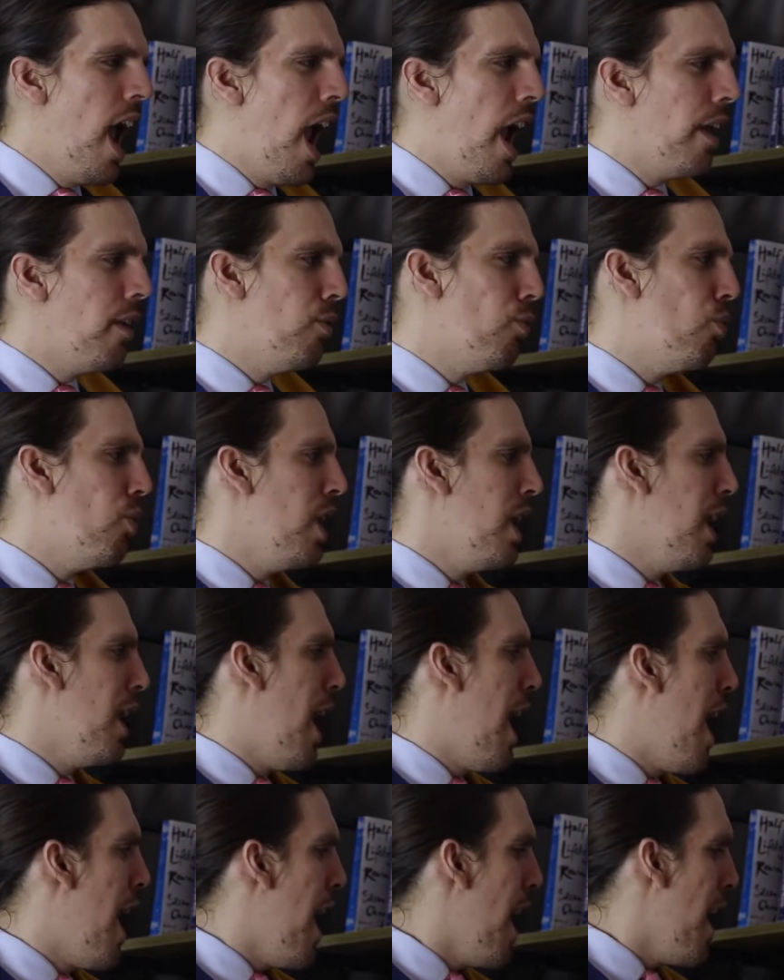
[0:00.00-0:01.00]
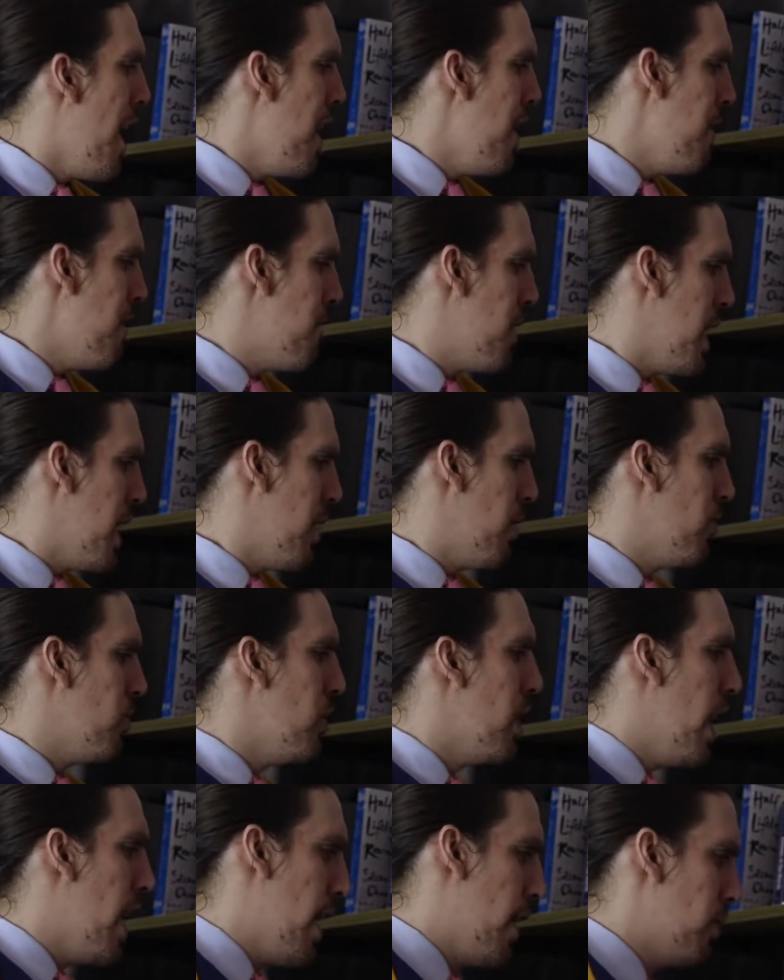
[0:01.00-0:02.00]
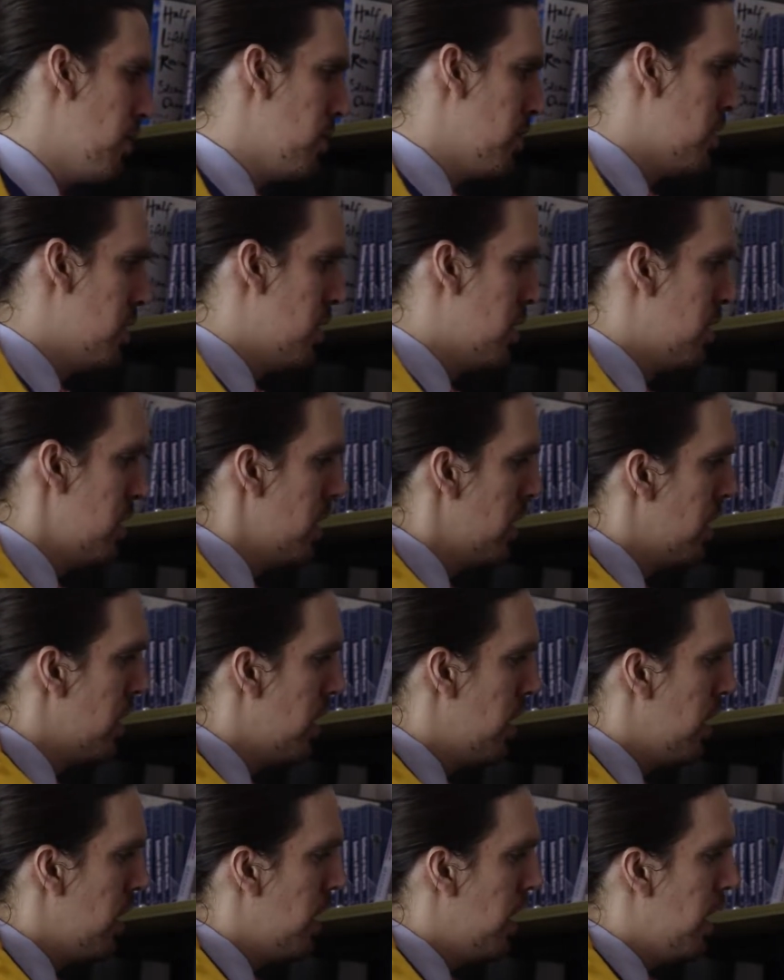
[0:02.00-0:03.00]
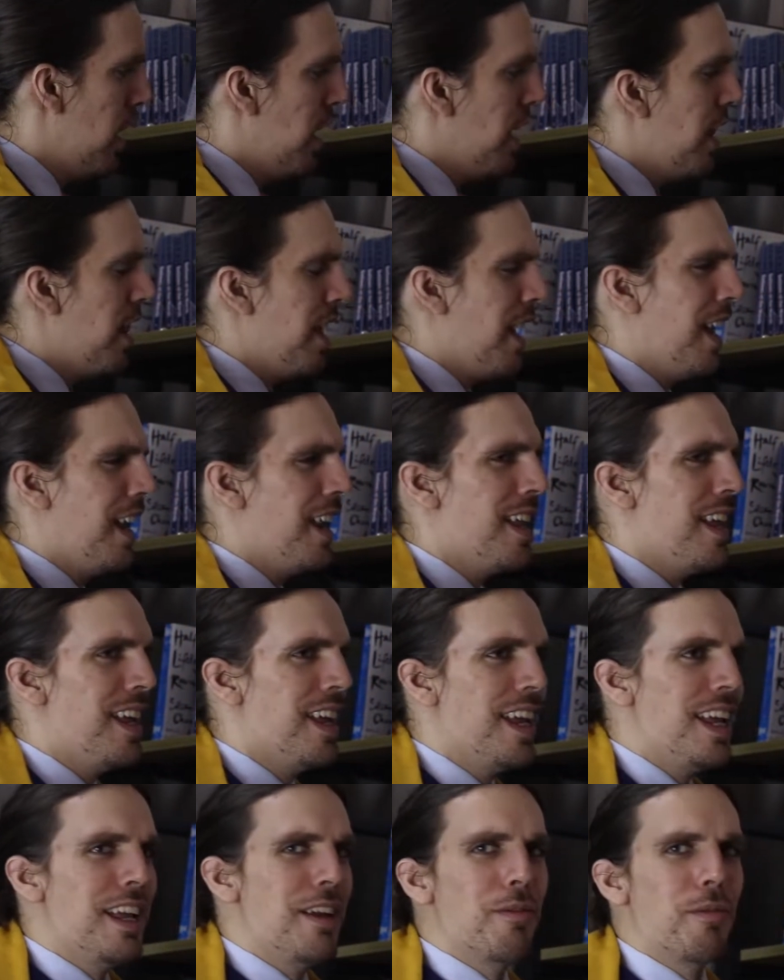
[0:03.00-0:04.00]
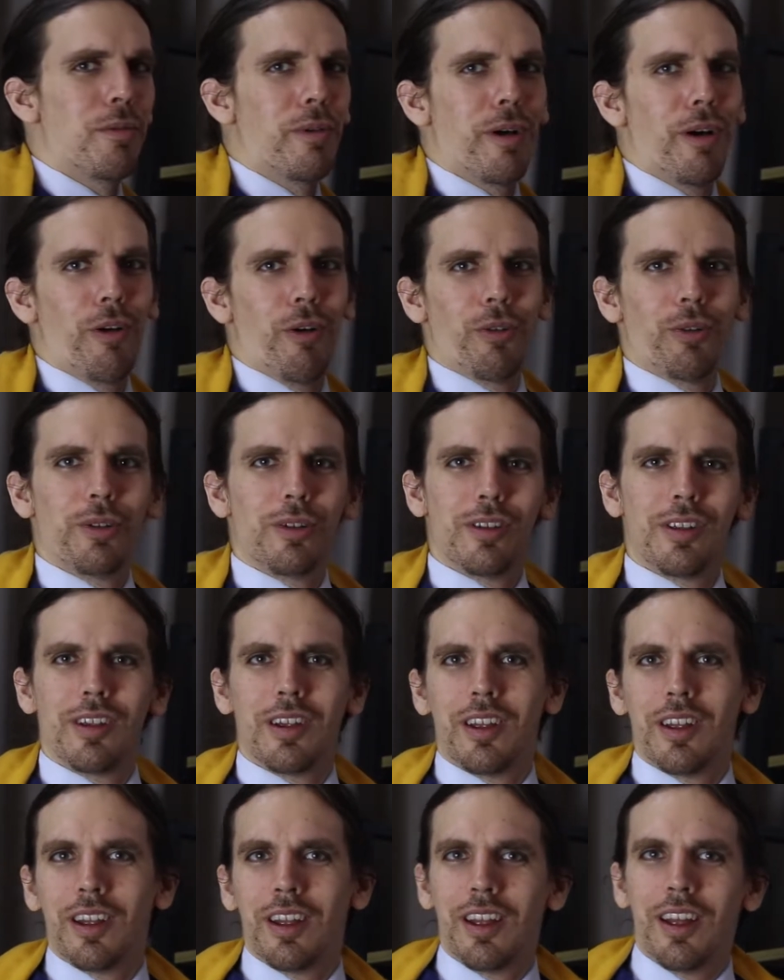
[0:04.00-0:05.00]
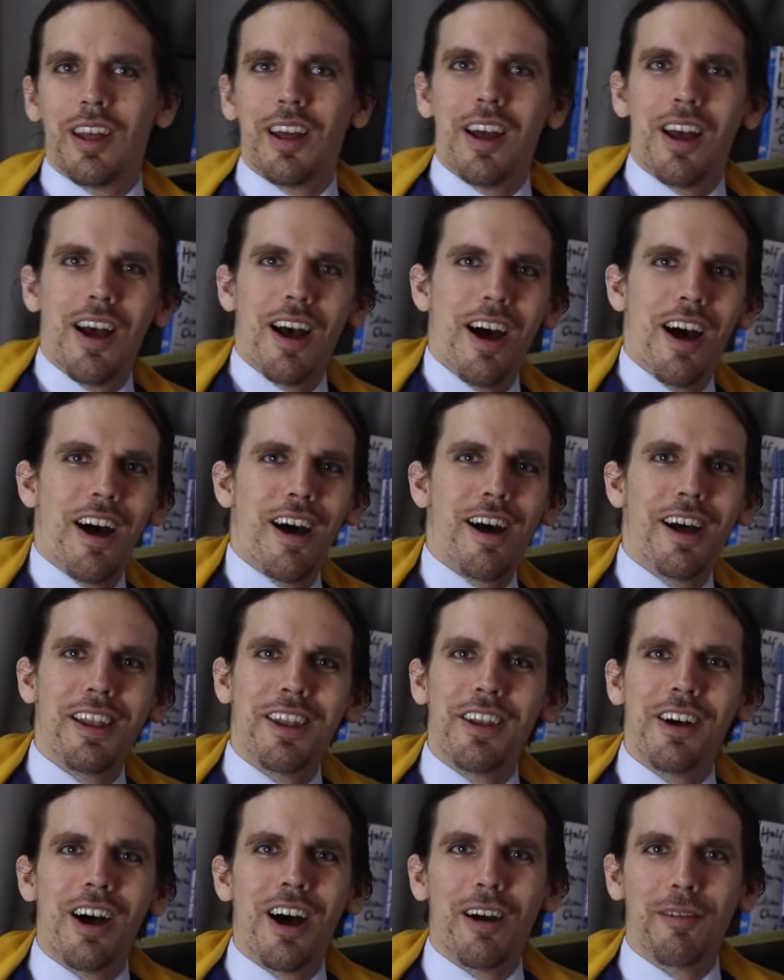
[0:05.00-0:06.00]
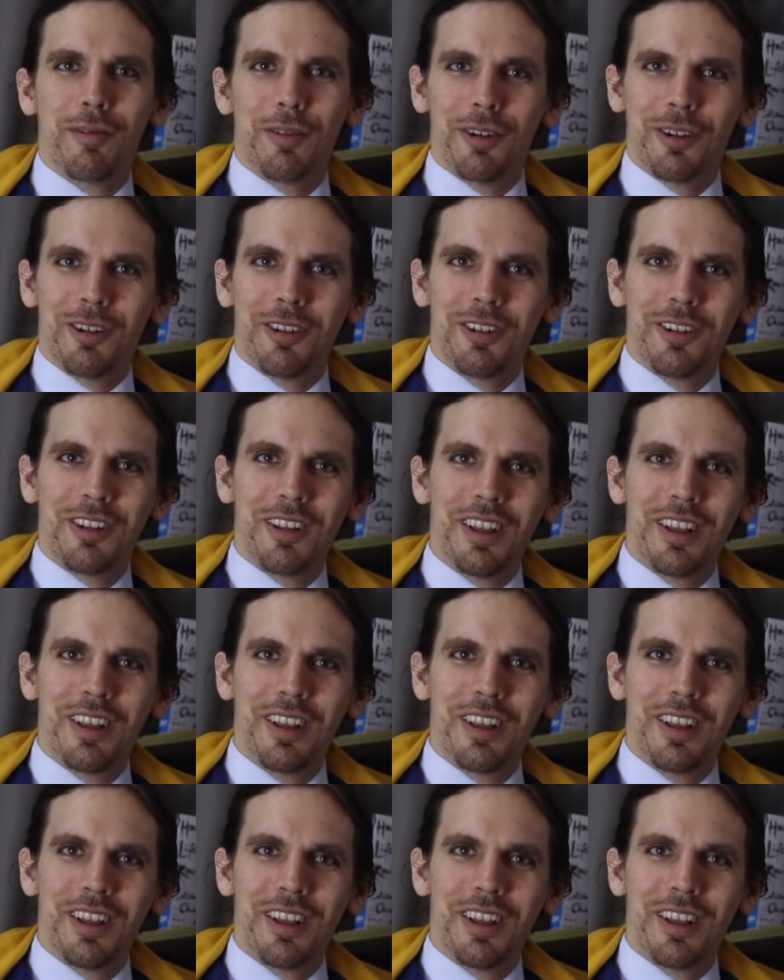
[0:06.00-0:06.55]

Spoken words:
And when I found out that he wrote a novel